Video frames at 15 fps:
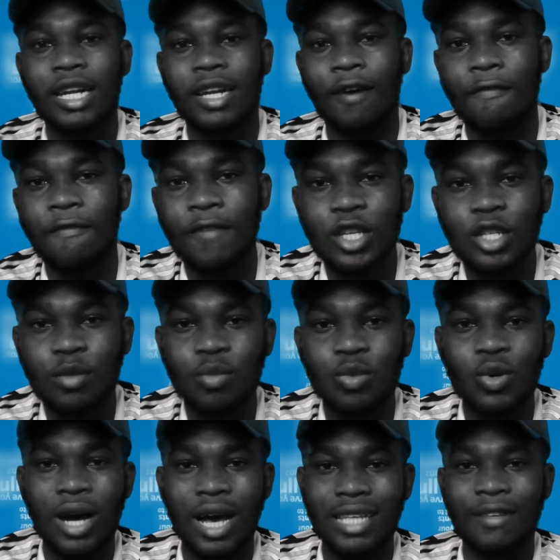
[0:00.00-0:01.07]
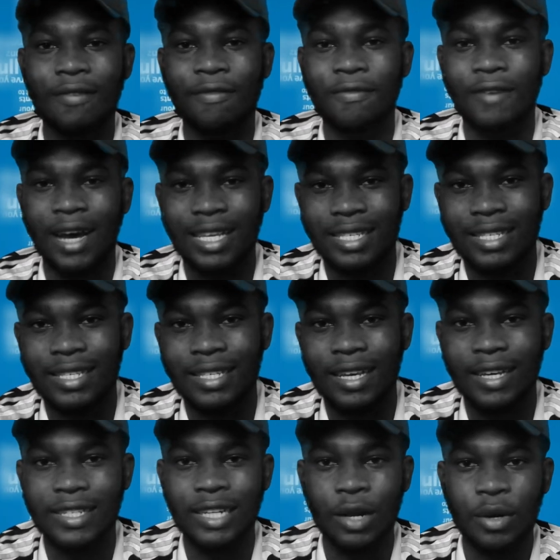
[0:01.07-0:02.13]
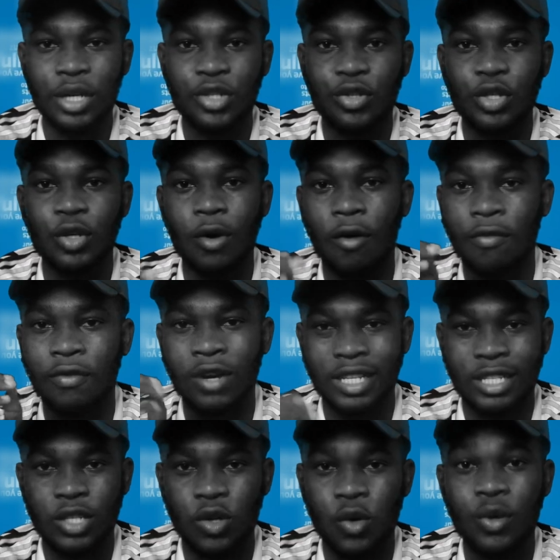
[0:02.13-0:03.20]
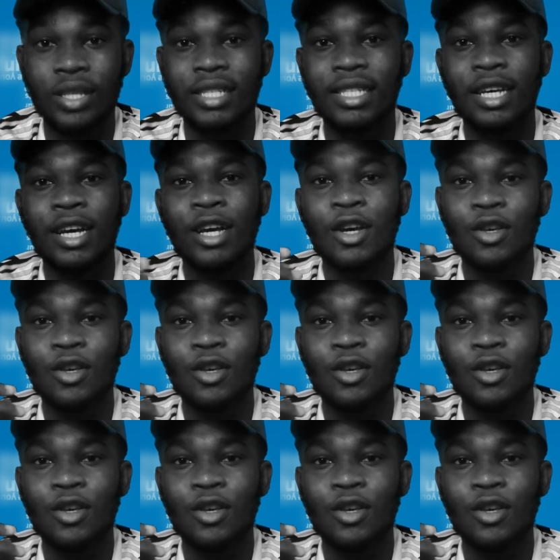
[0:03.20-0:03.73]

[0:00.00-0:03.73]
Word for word: Now, Facebook has a vast uh, directory of categories,